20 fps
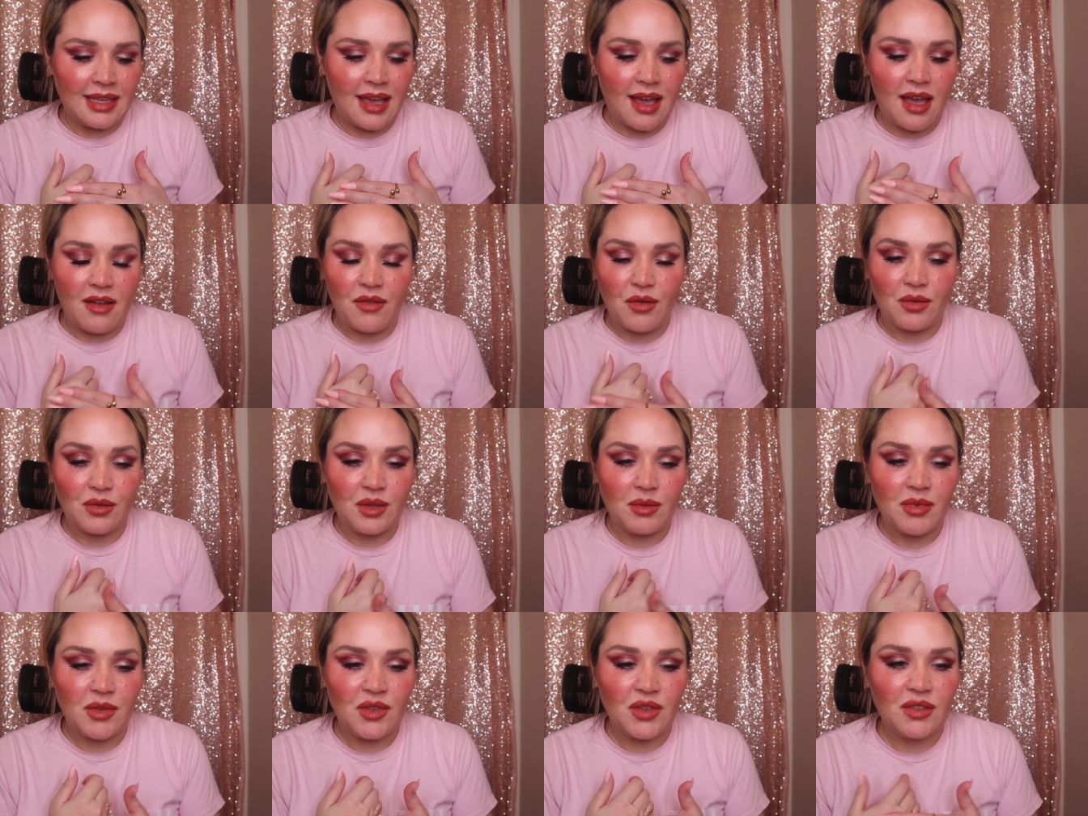I've
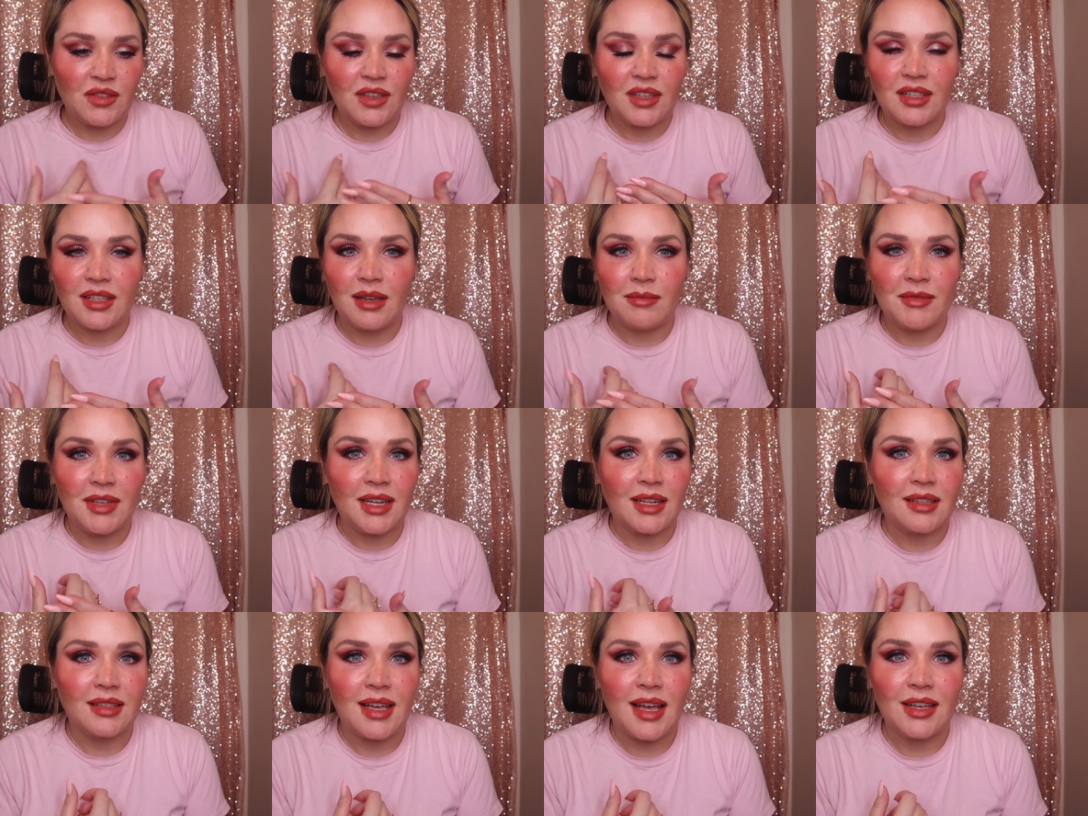only been using
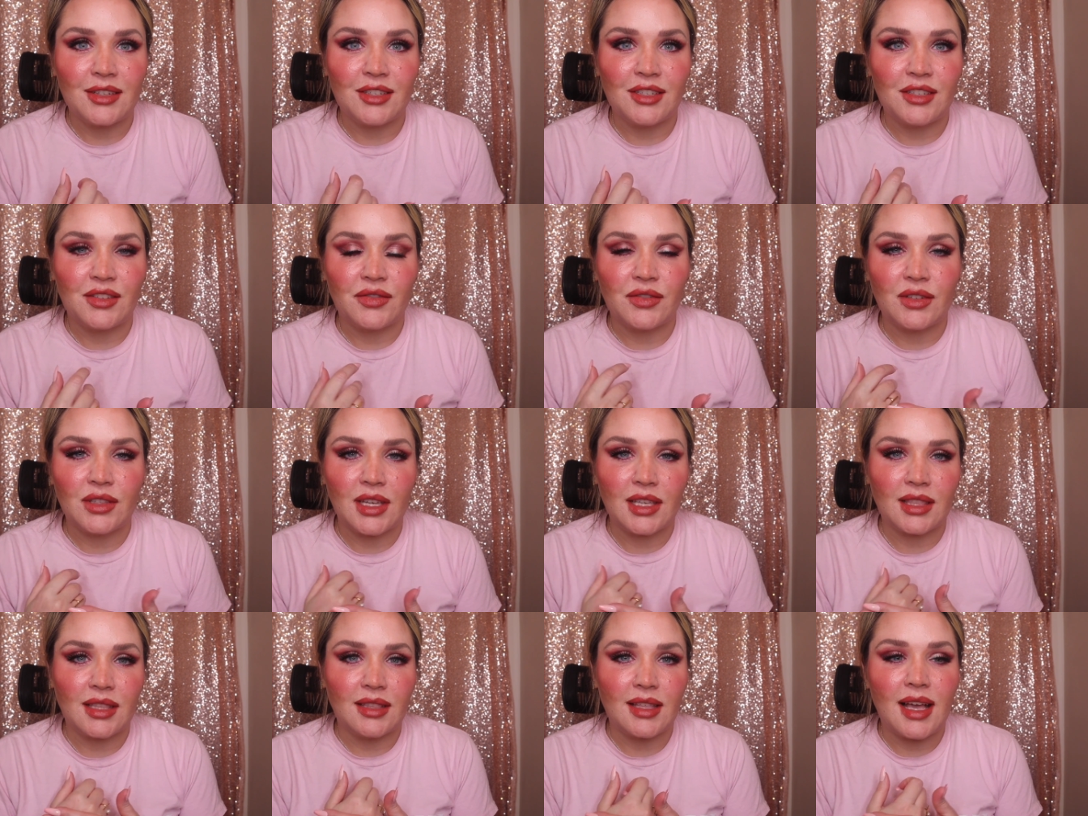Glamnetic lashes for
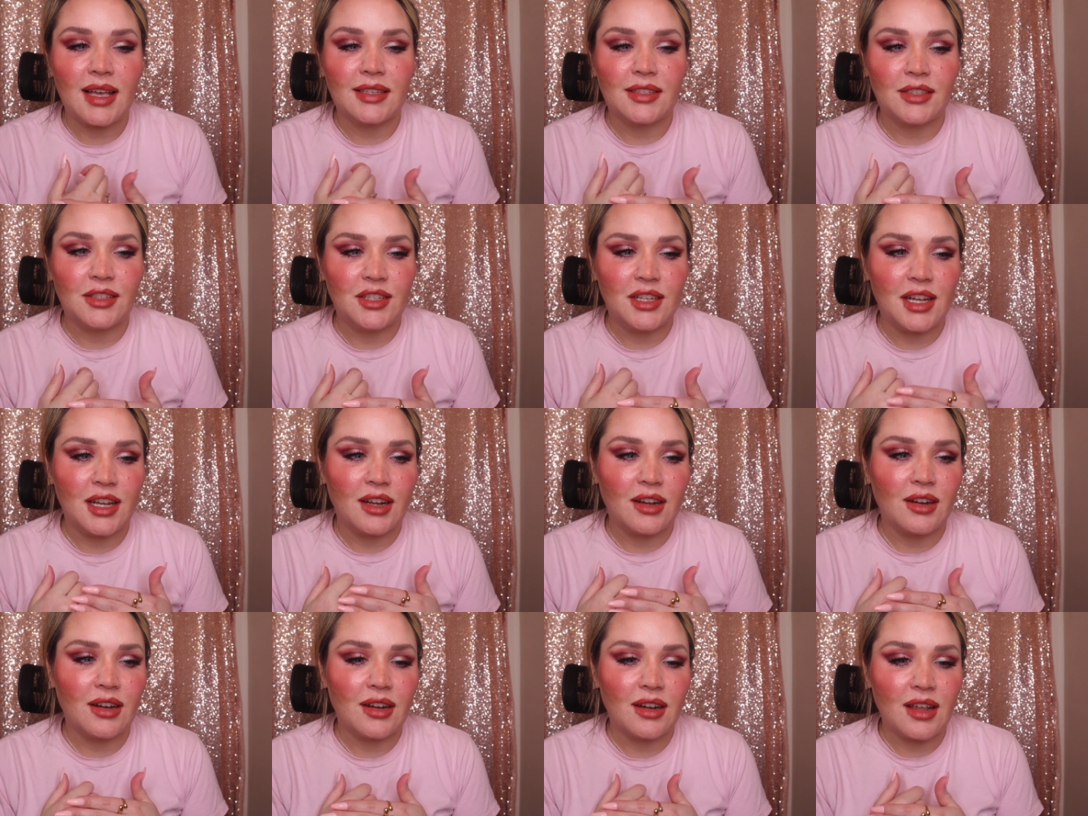like the last
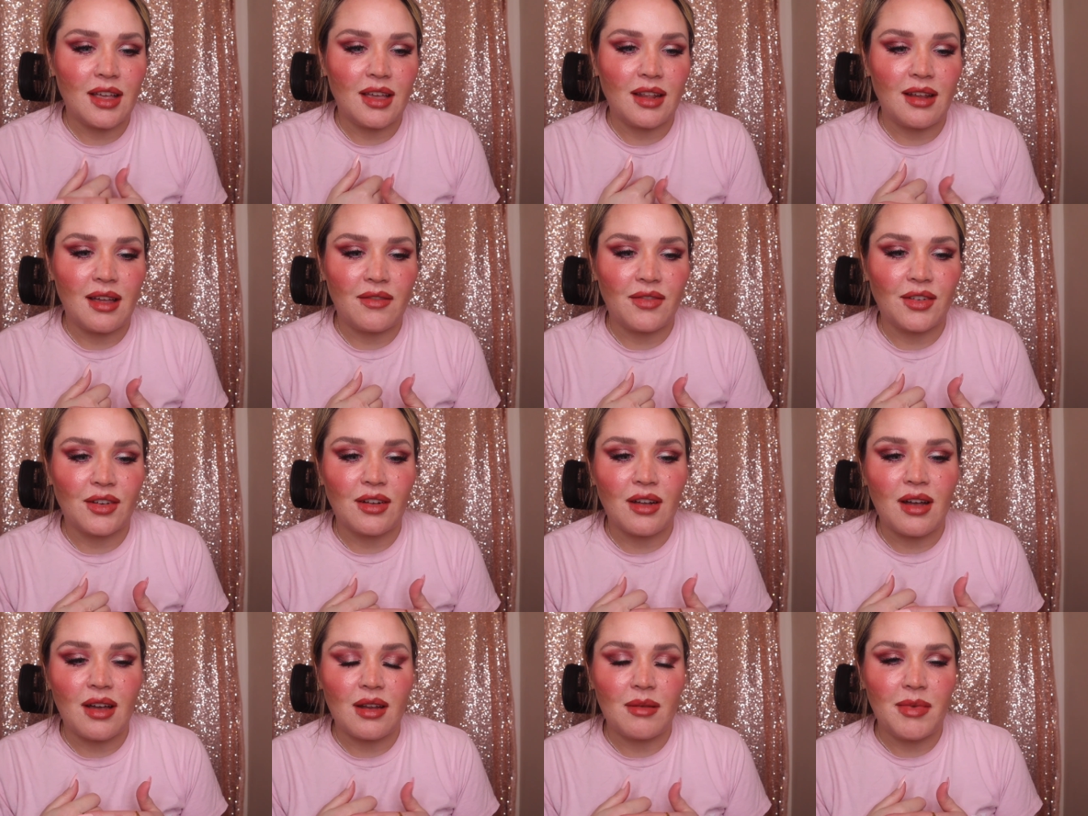year and I
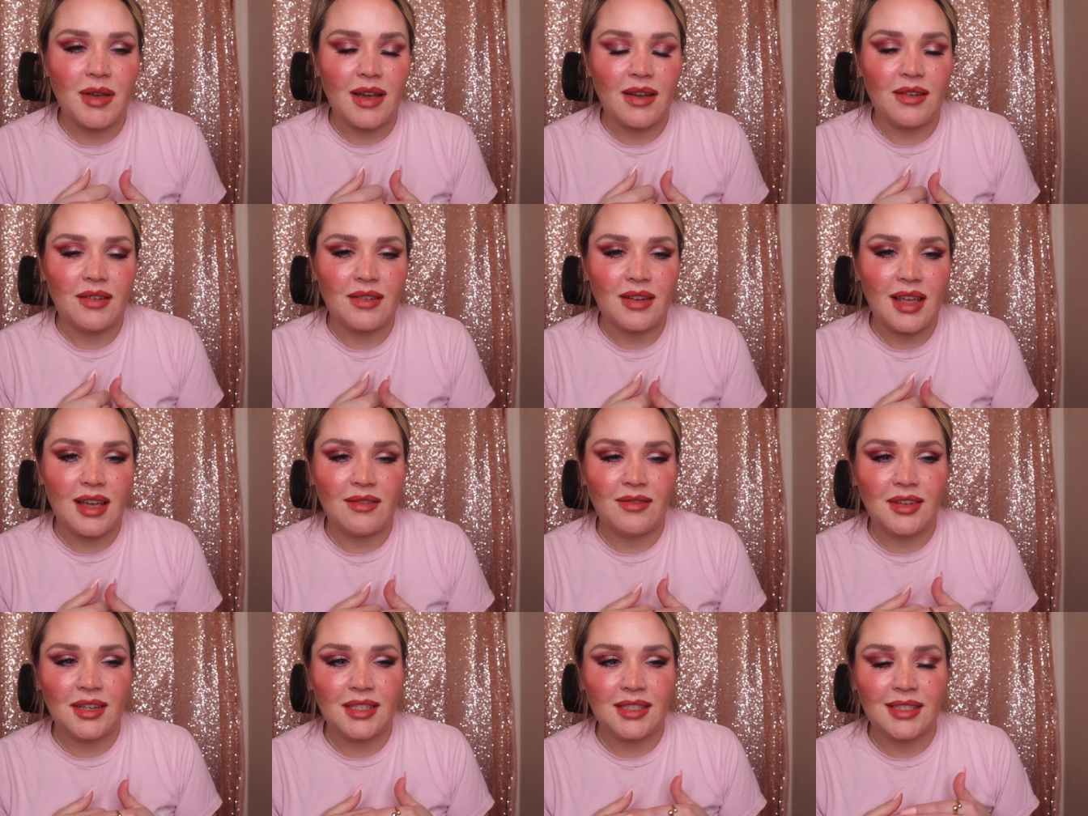forgot about
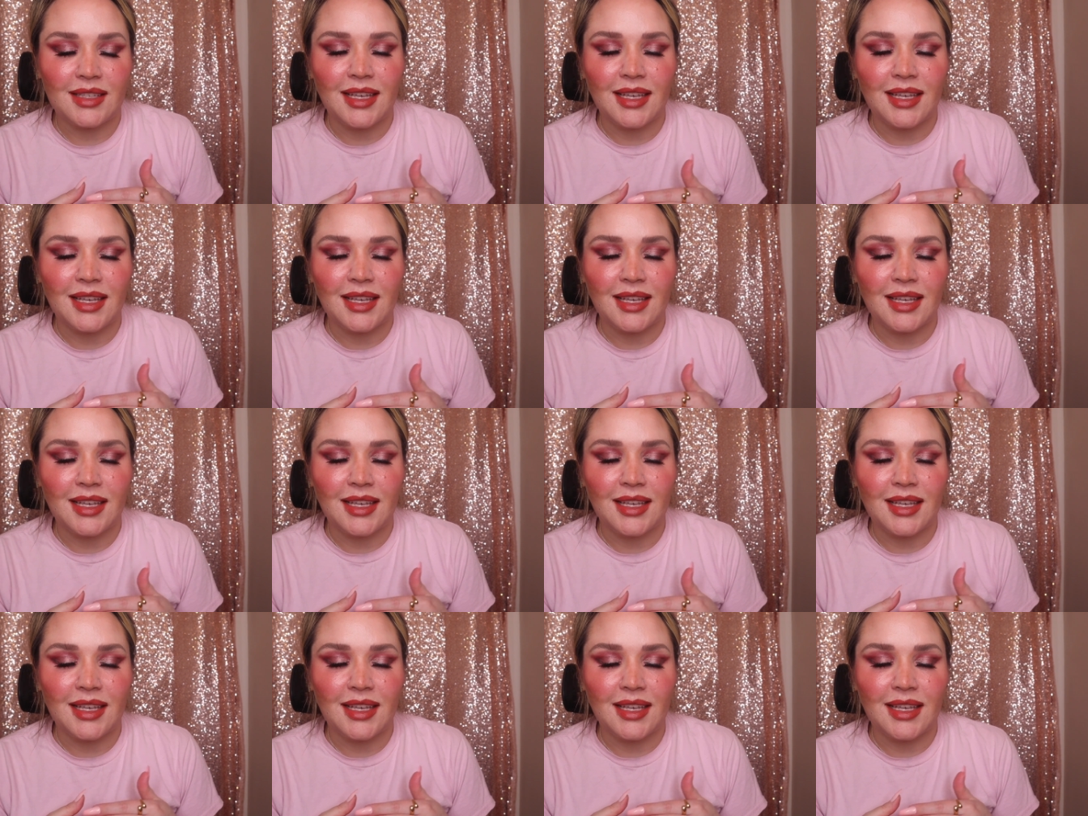what it's